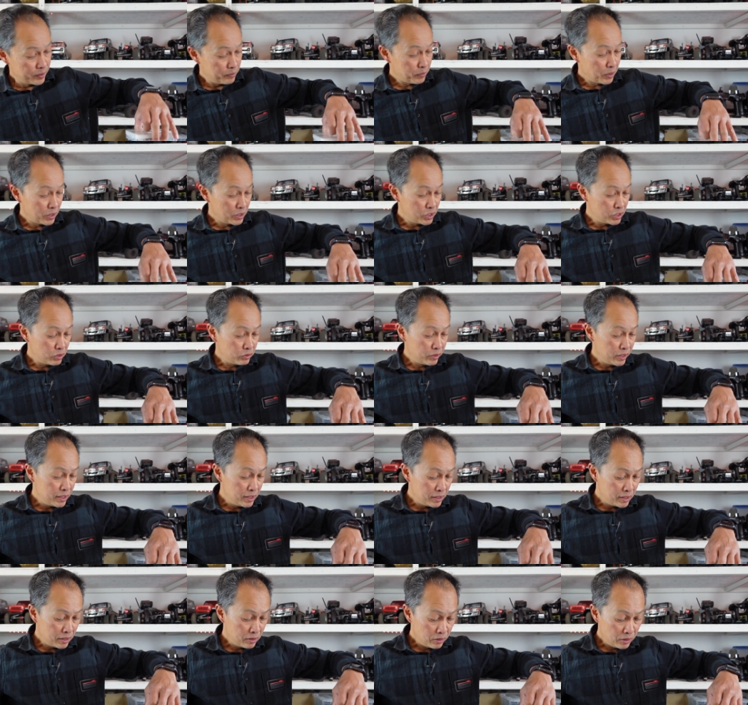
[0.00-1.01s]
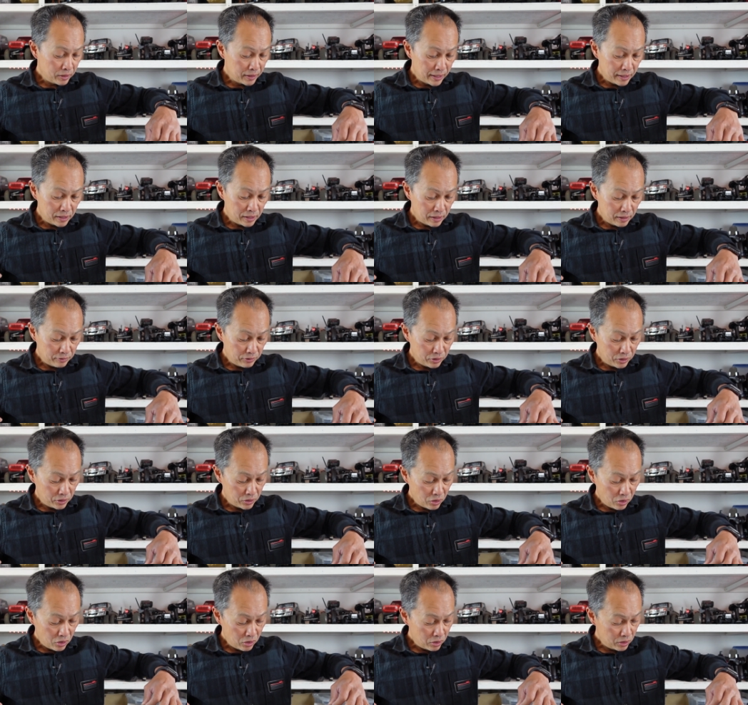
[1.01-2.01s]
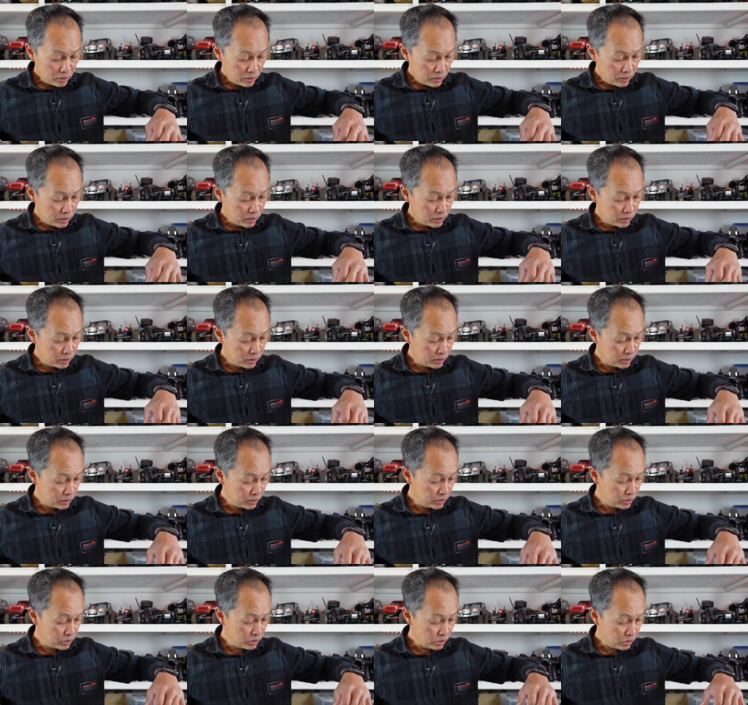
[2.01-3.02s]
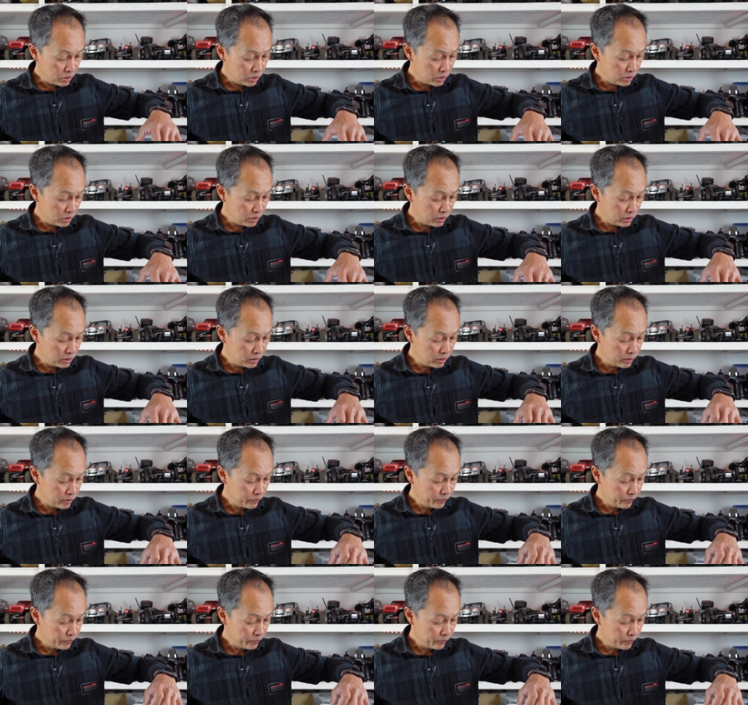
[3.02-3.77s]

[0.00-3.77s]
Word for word: parts trees and all that stuff. So it's all, this is all